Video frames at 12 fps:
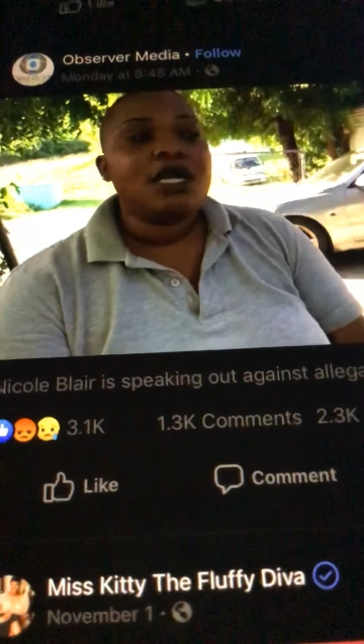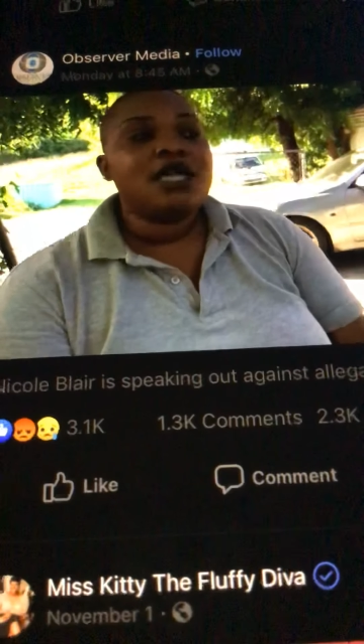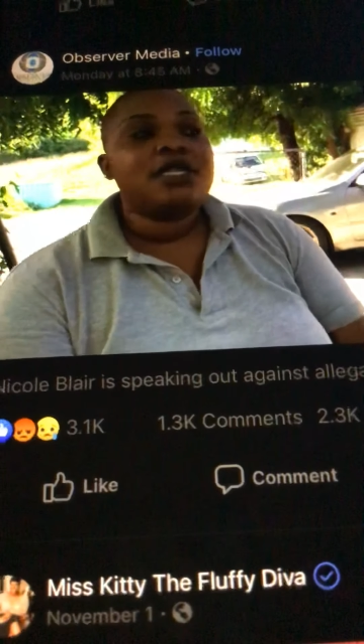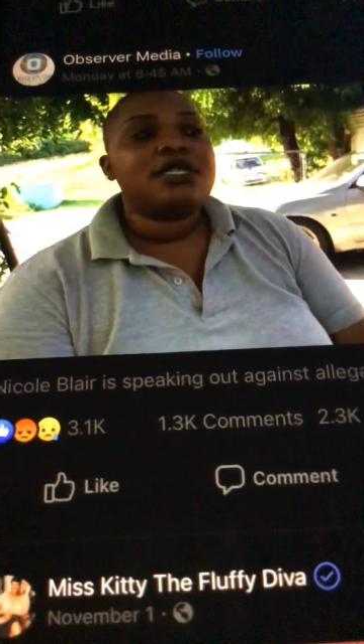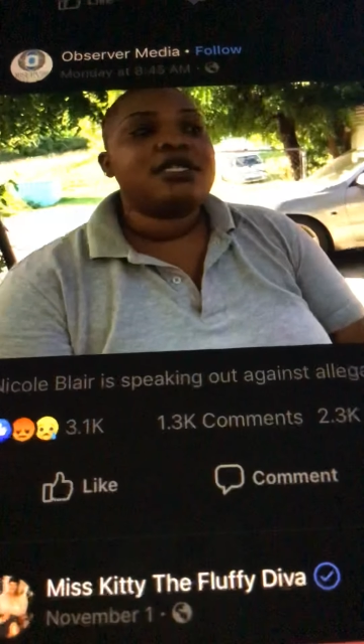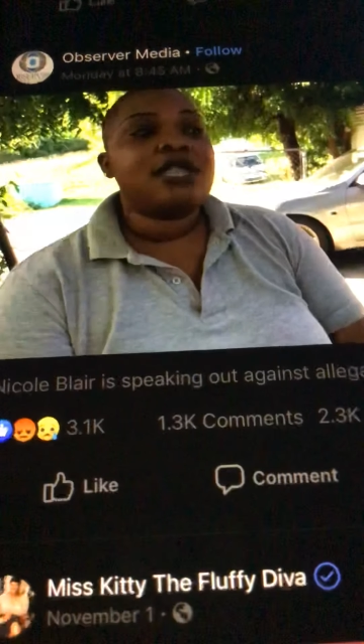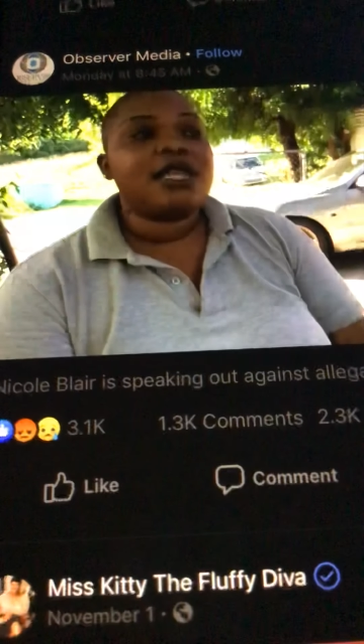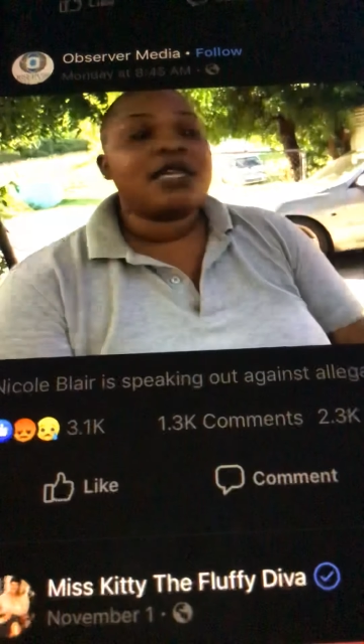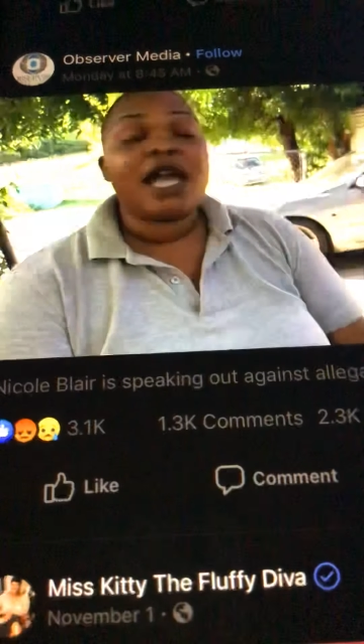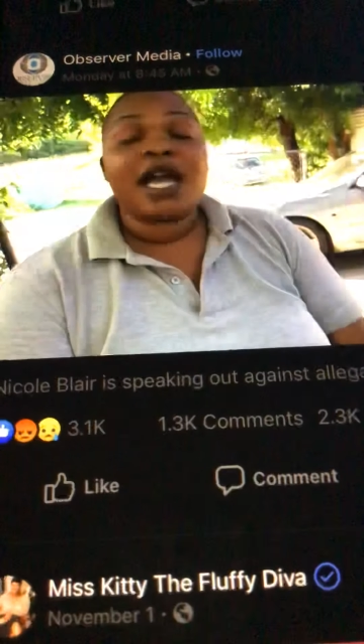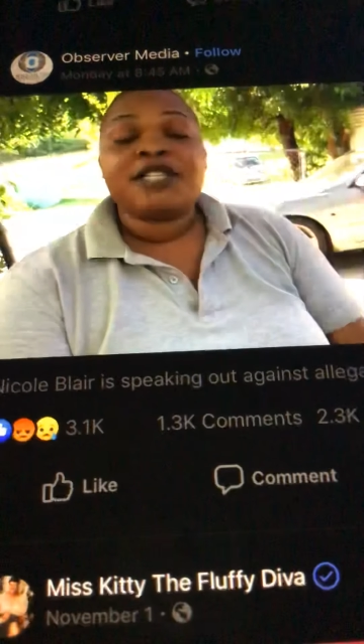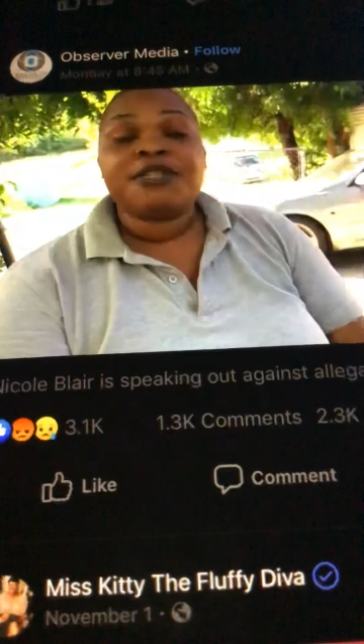He said, "The
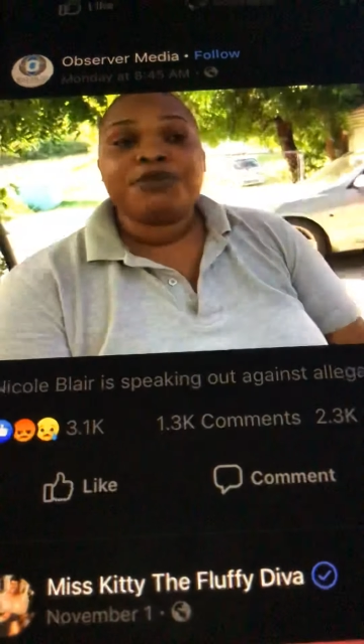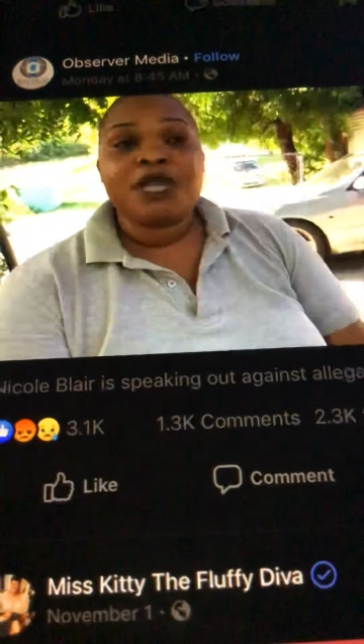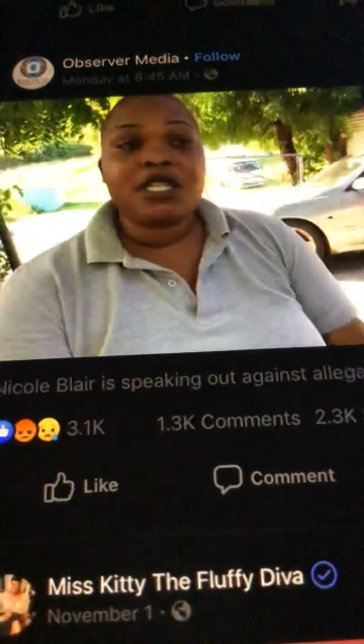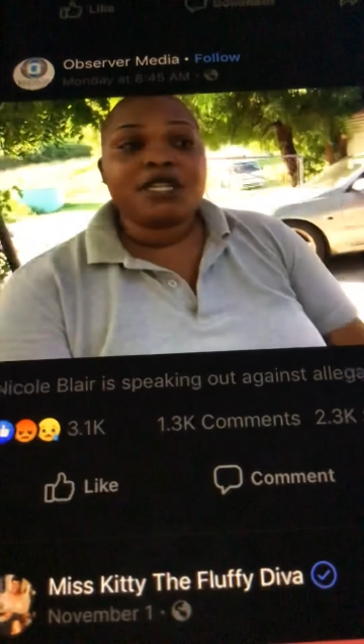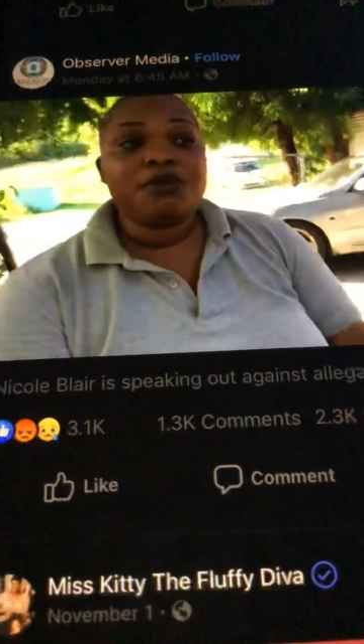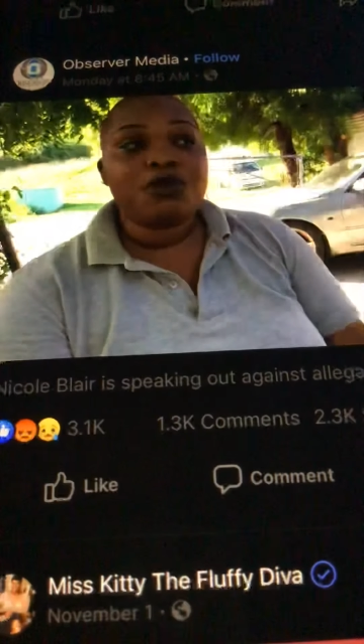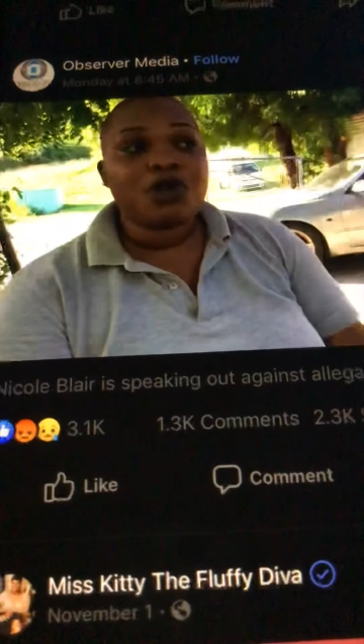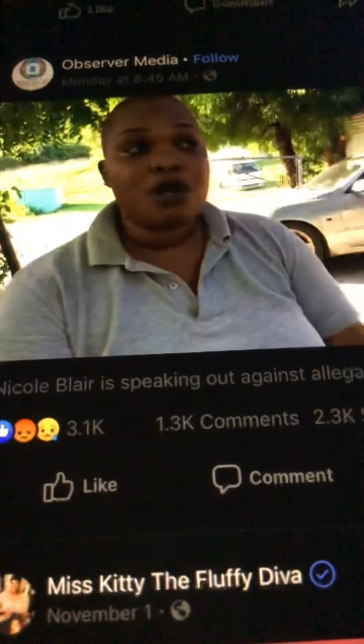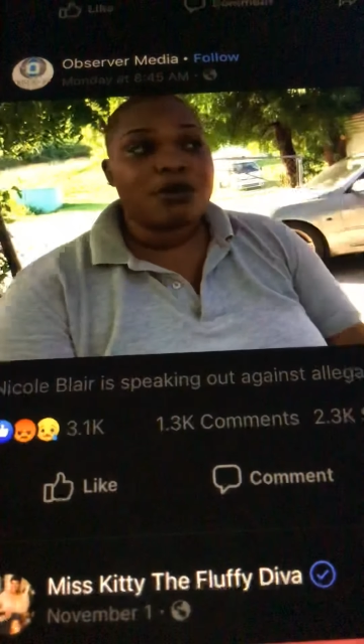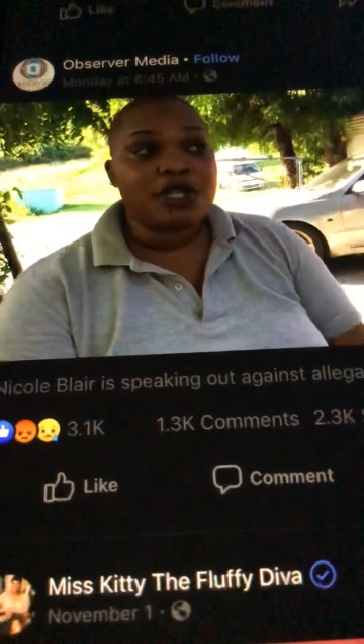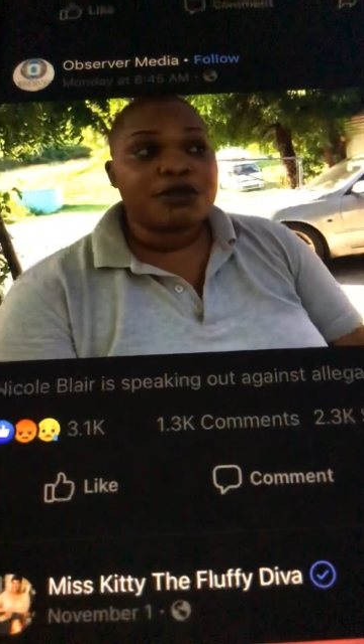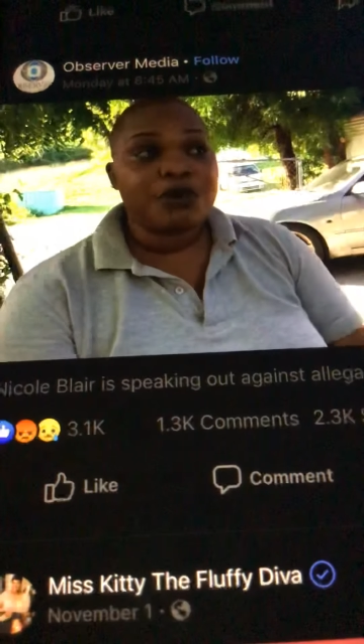guys beat him, took
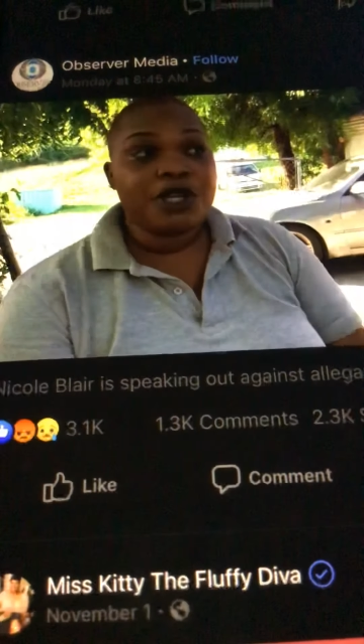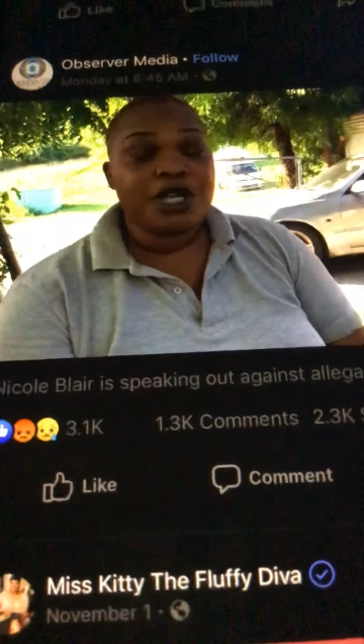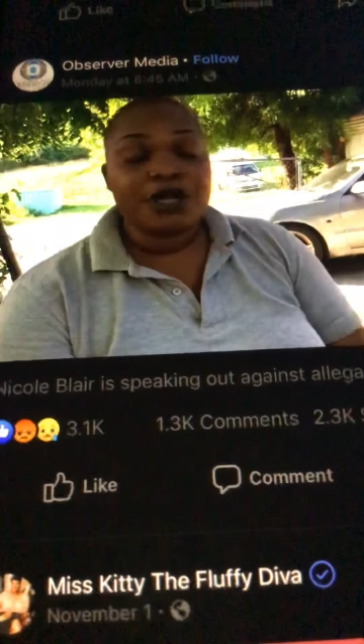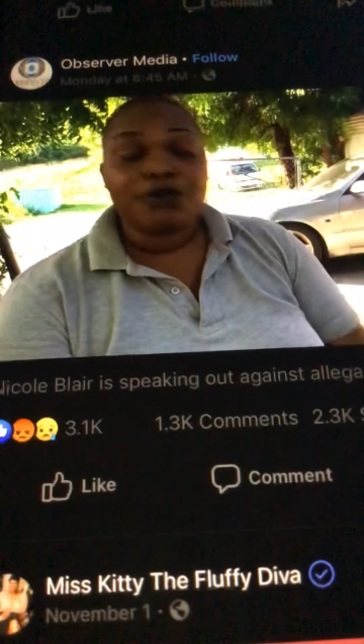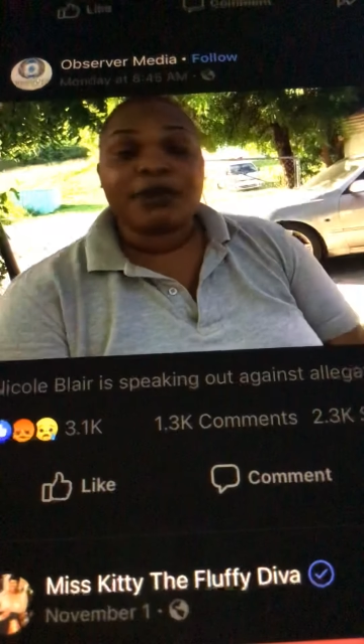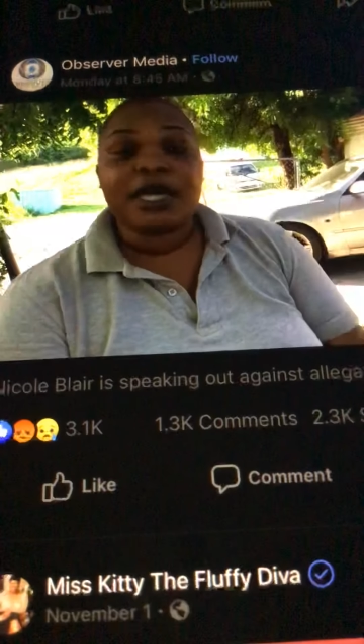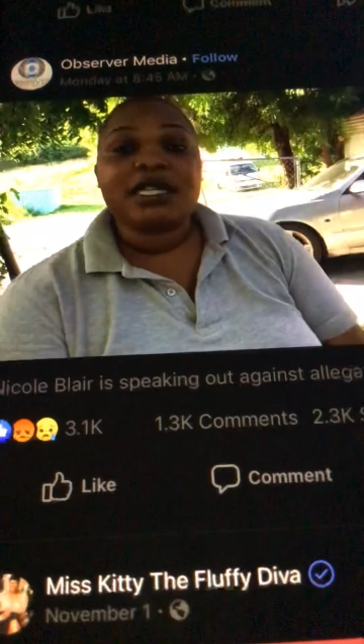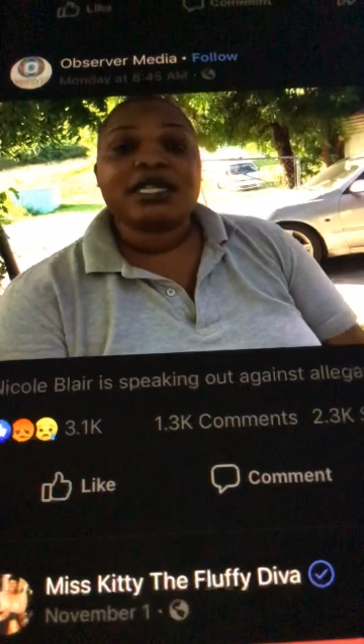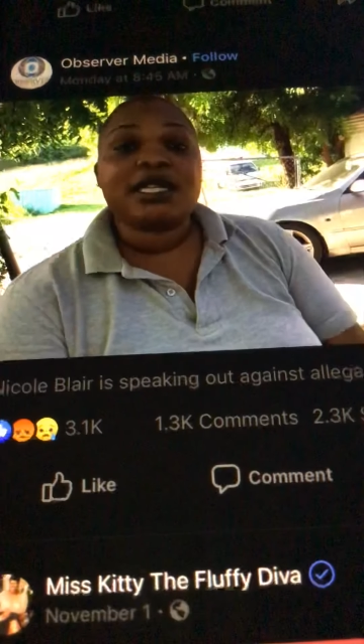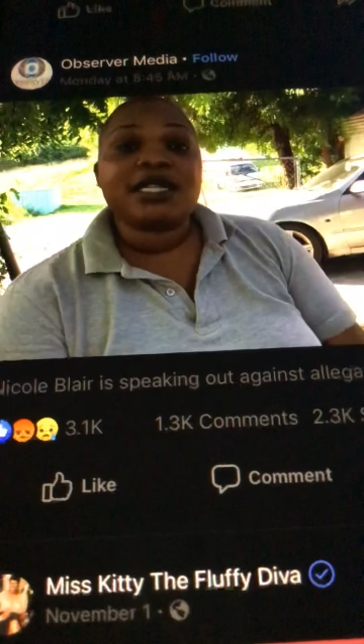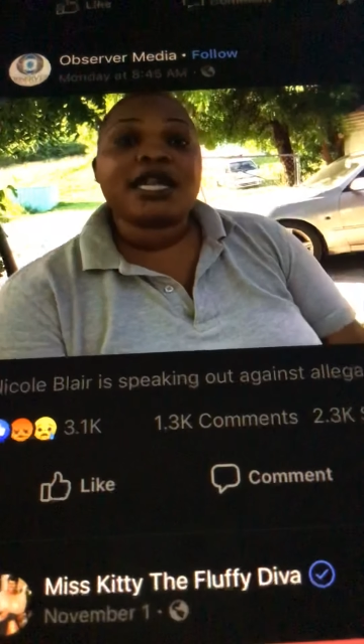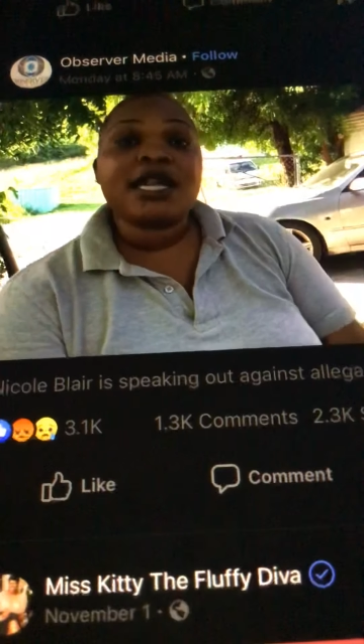away his money, and nobody's
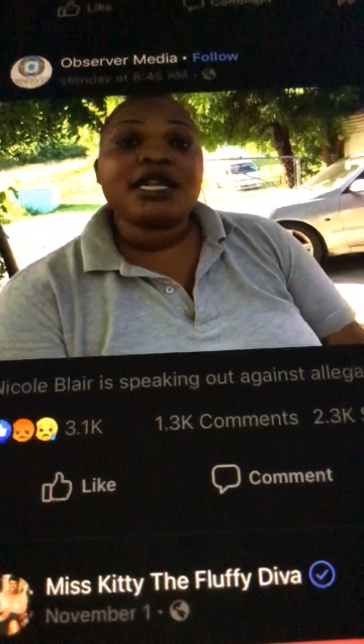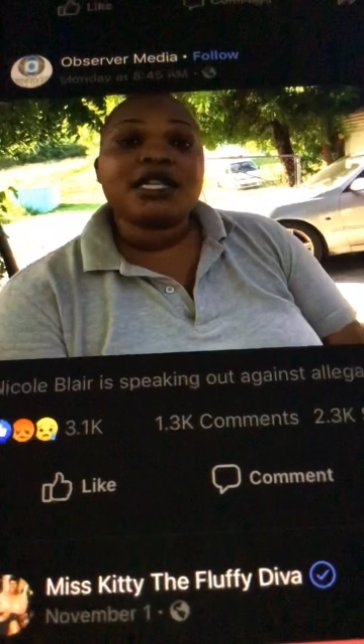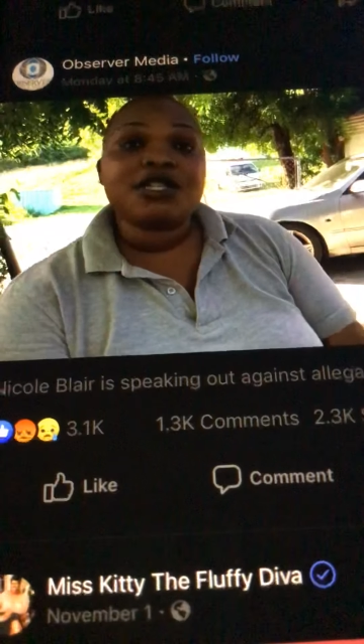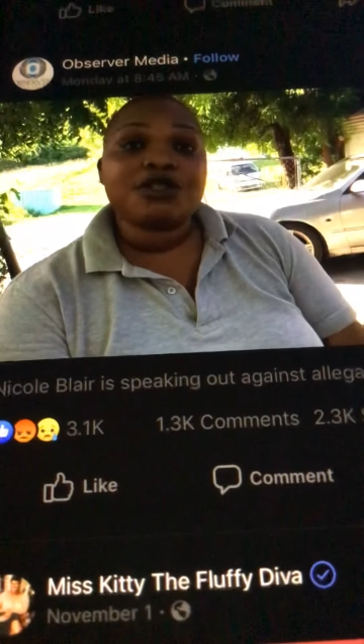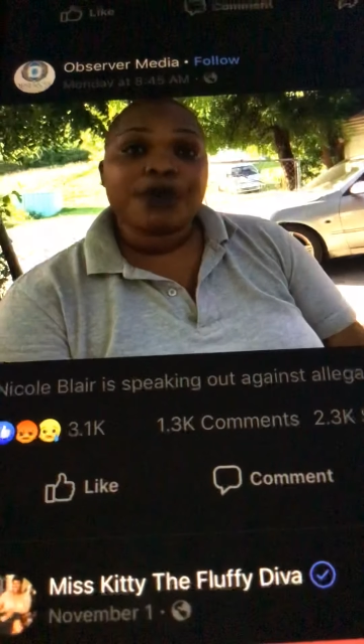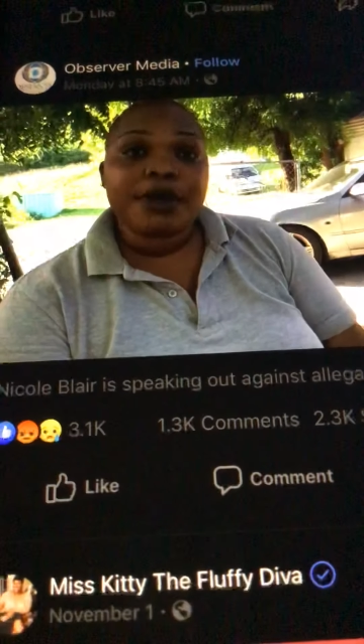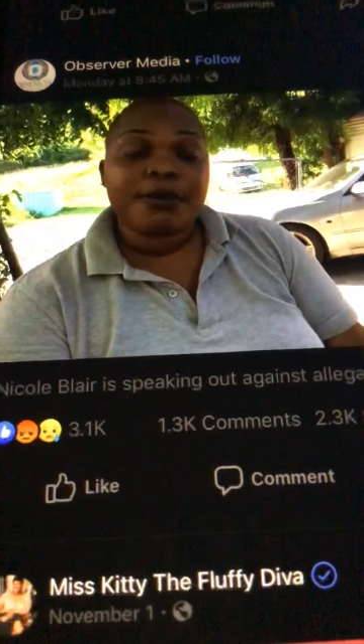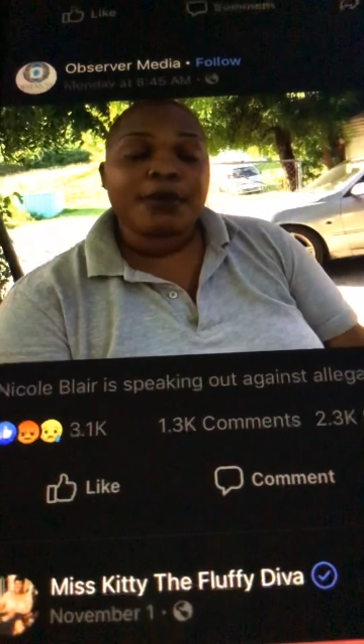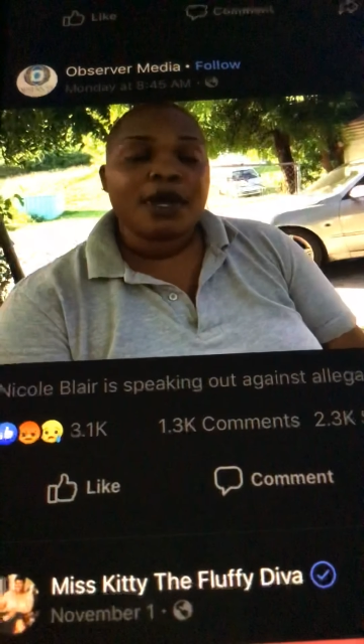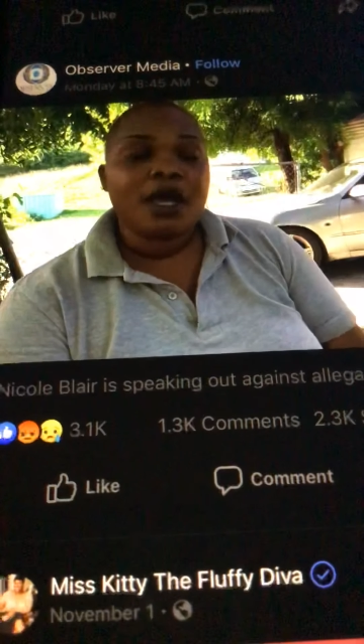attending to him."